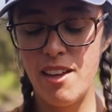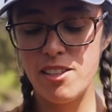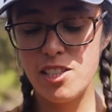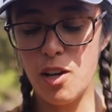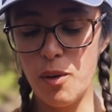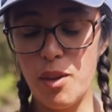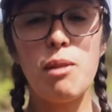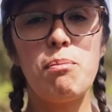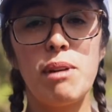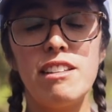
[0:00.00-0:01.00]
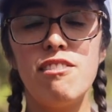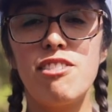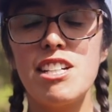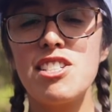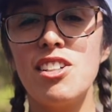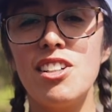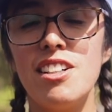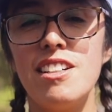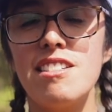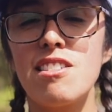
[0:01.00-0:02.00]
So the brand of rice
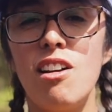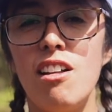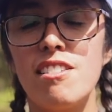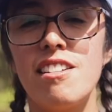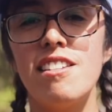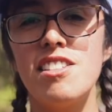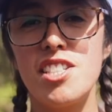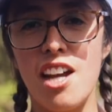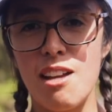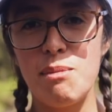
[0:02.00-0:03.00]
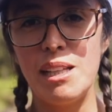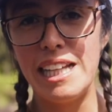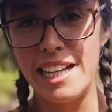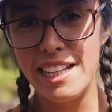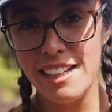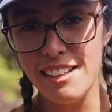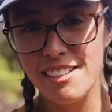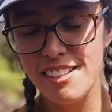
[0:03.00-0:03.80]
cooker is called the John Mulaney.